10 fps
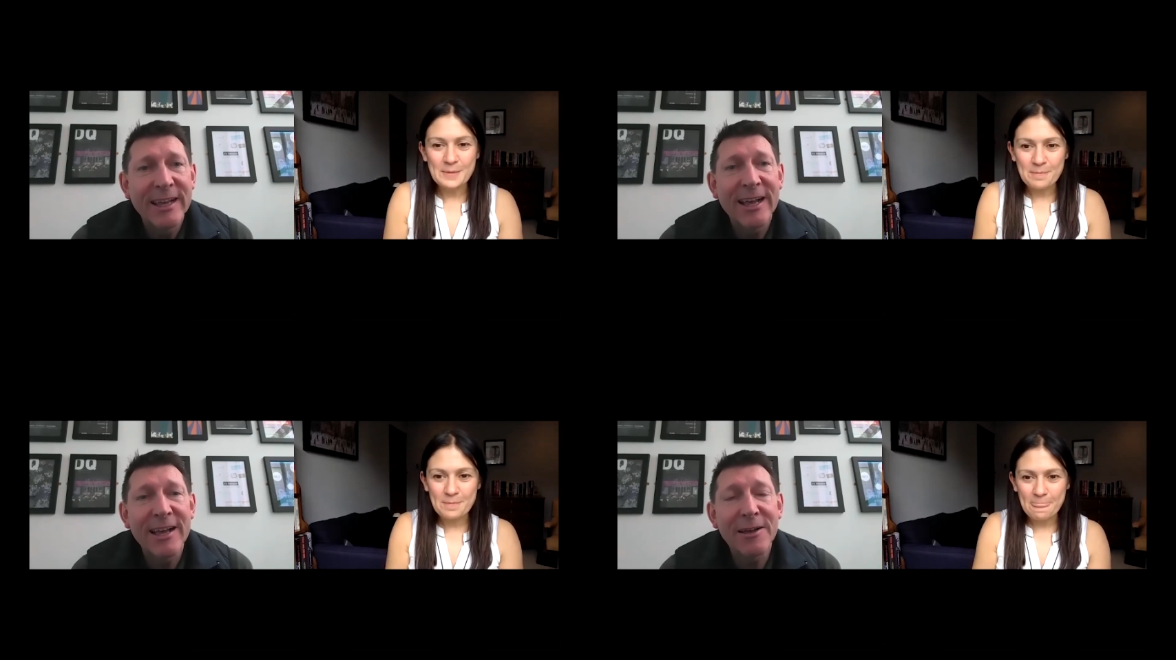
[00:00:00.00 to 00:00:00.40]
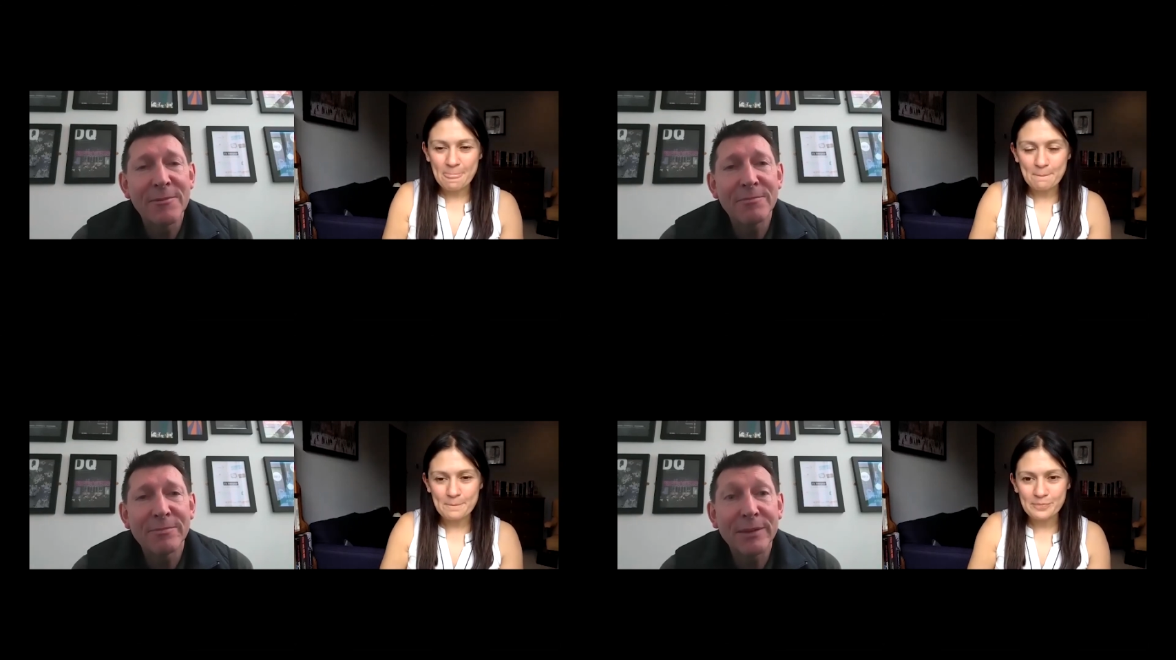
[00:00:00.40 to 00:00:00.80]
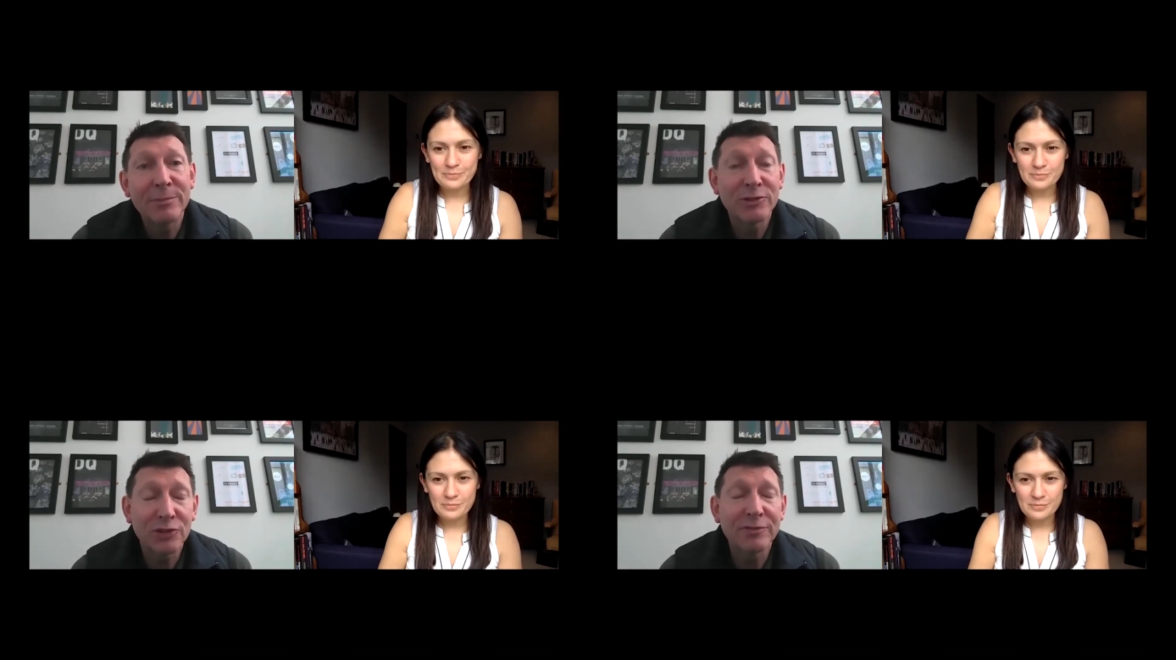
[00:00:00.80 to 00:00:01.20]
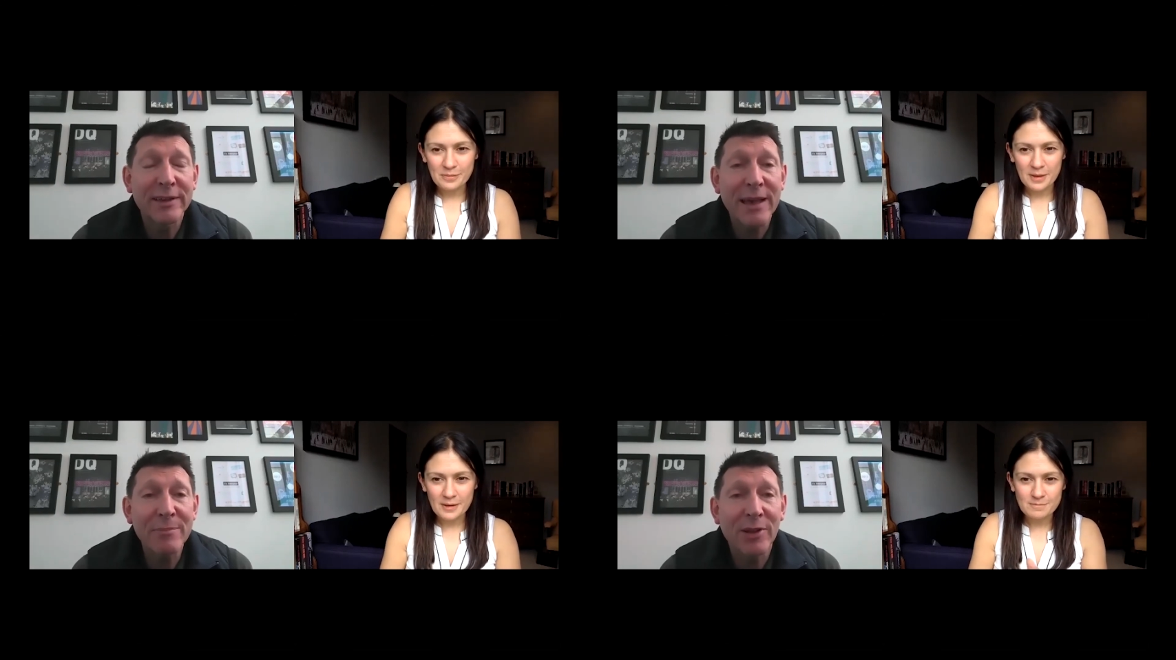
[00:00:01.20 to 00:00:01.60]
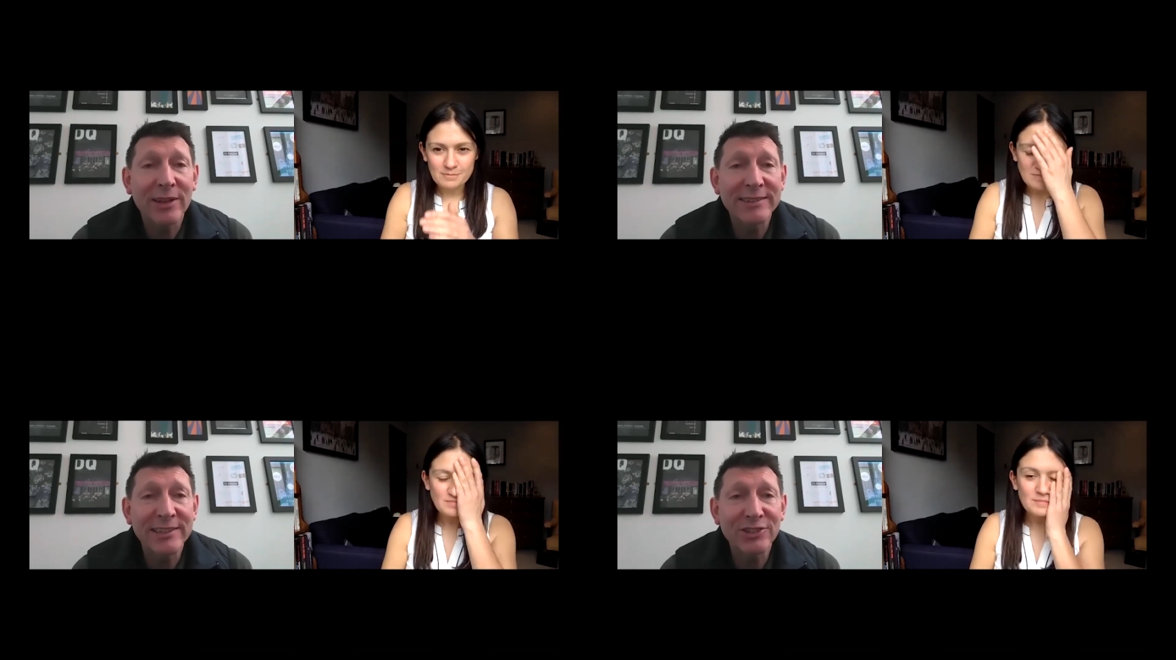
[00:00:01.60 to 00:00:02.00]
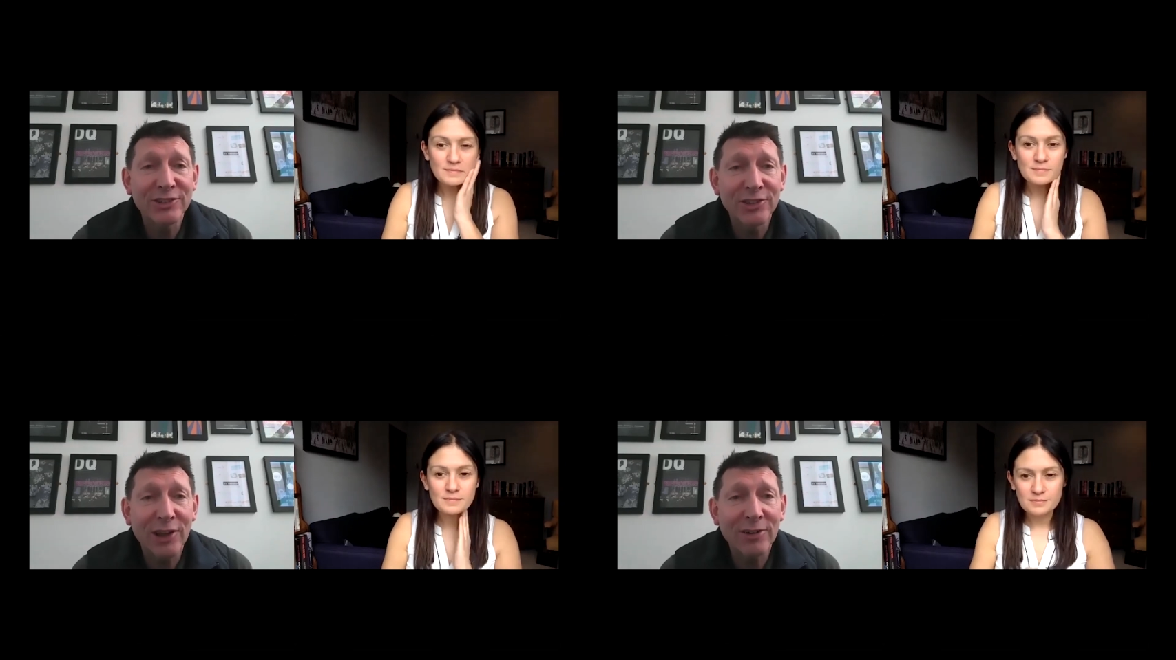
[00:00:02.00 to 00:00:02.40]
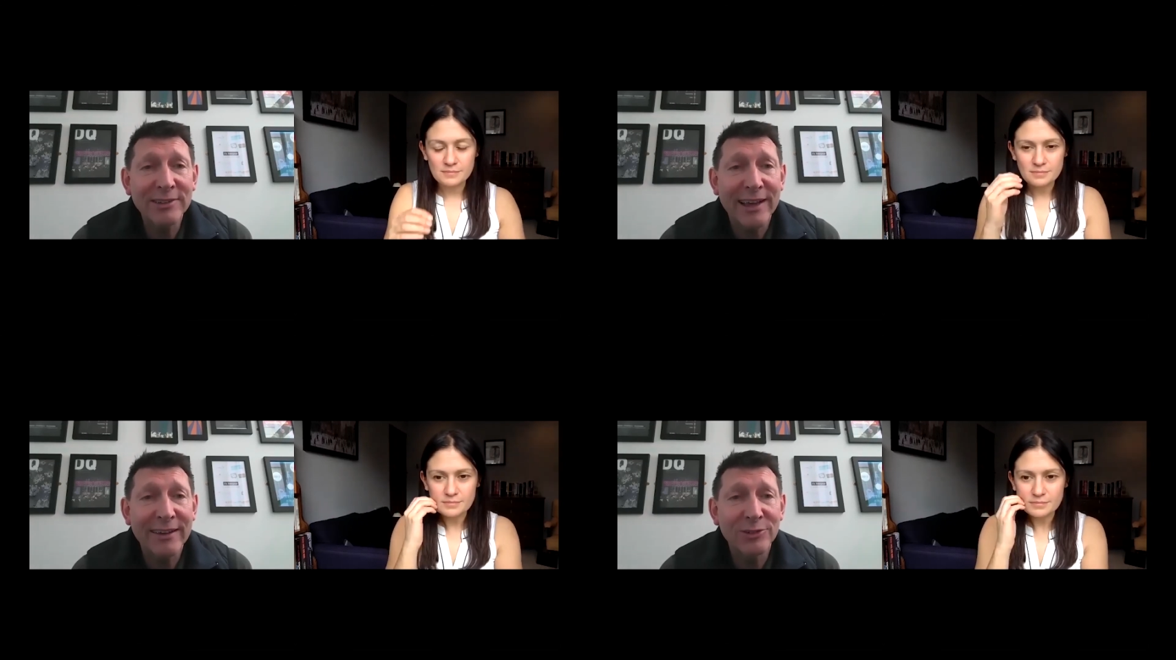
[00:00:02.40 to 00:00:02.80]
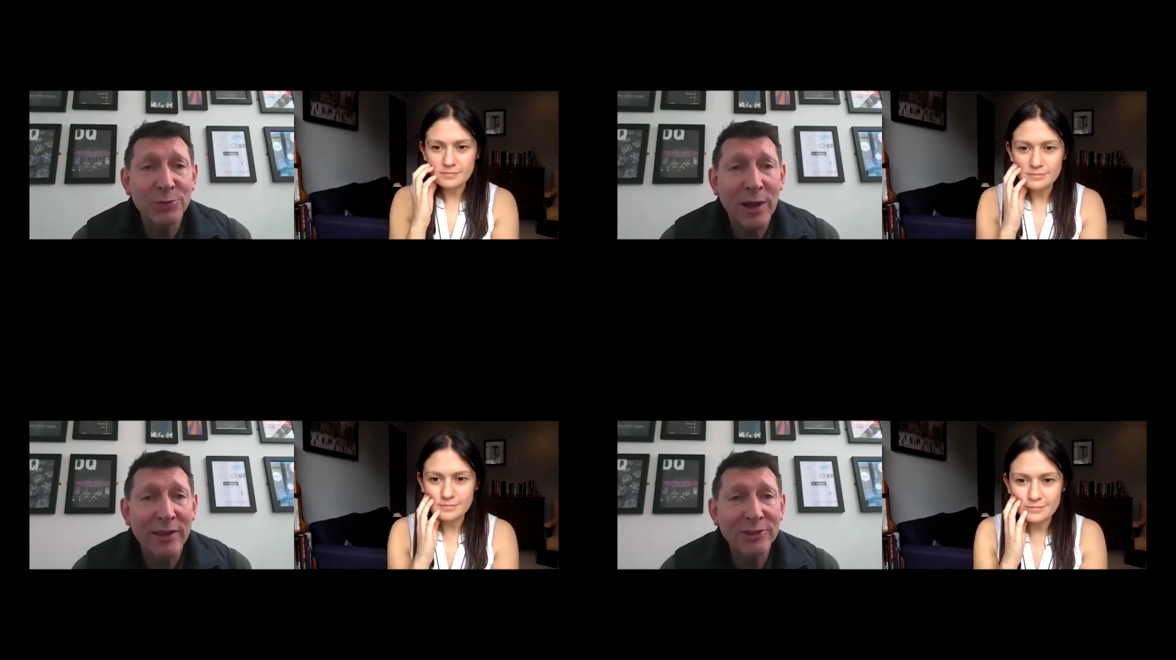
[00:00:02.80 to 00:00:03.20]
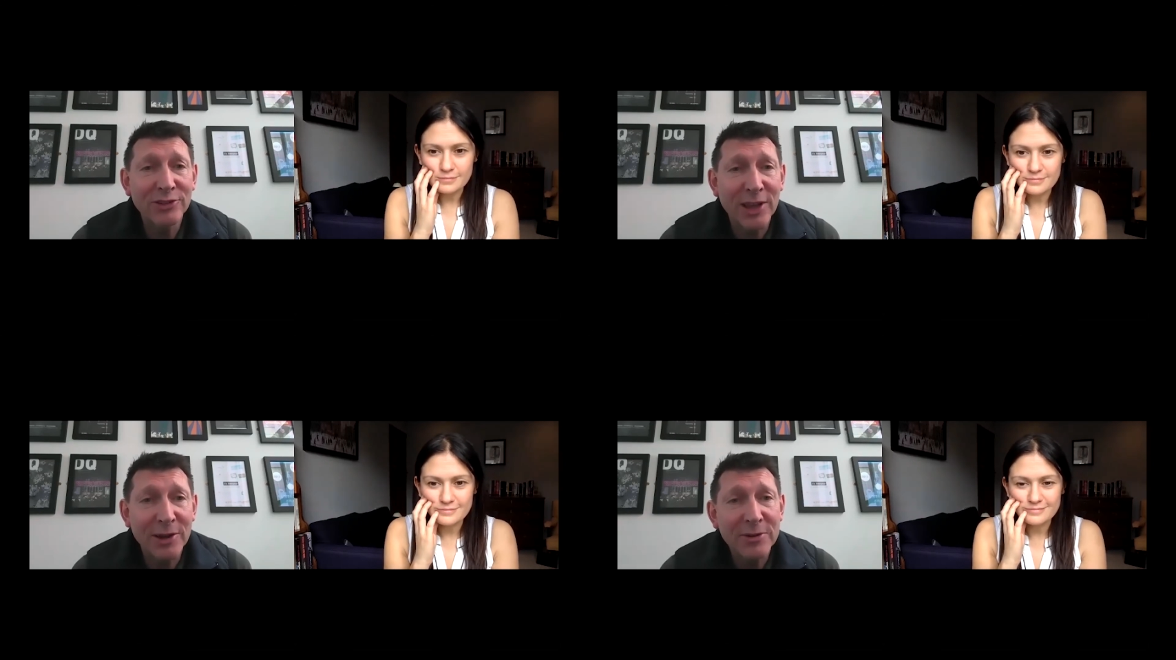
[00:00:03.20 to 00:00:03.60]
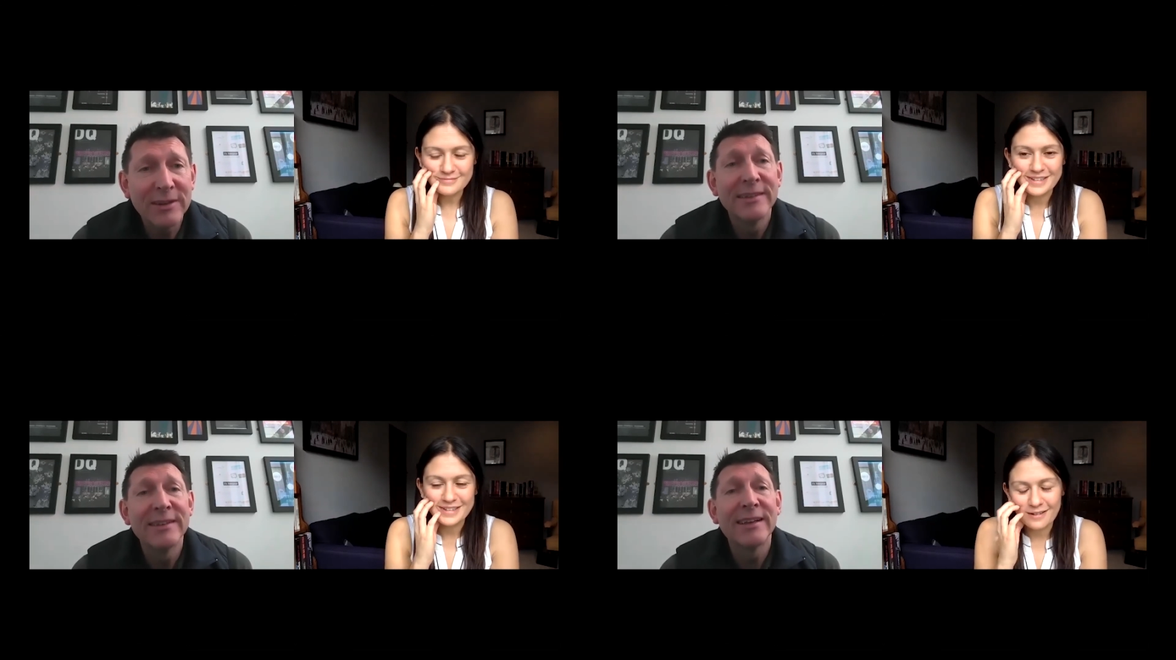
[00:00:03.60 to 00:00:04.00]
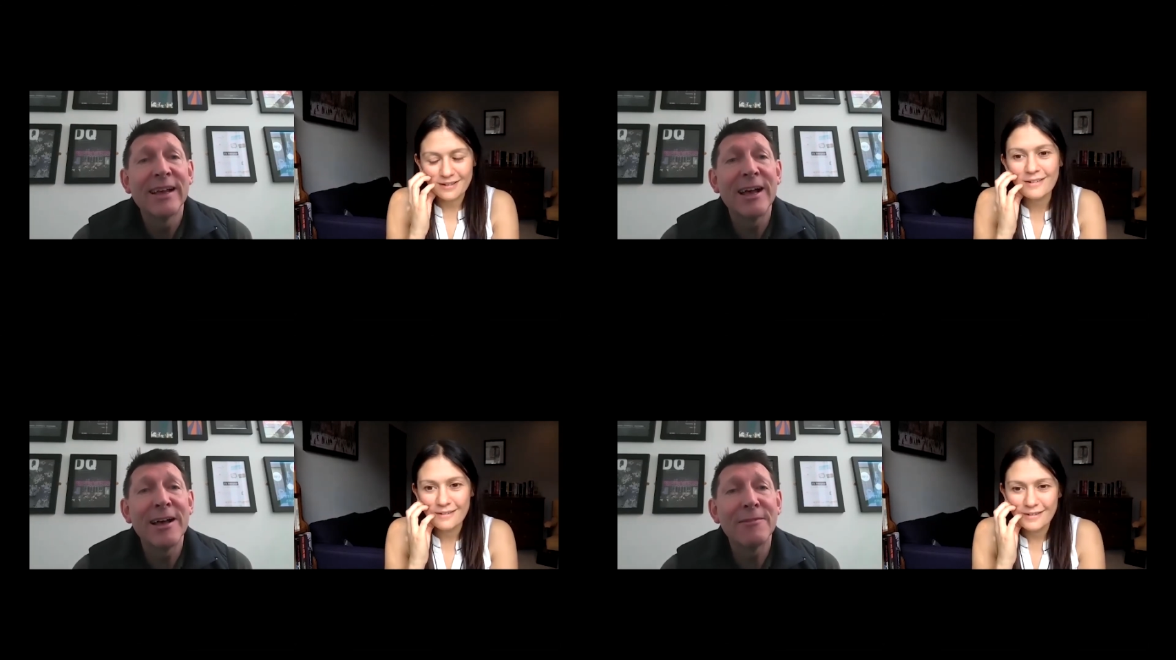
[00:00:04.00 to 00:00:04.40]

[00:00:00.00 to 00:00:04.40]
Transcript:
Speaker 1: Um, people do forget politicians are locked down as well. So, uh,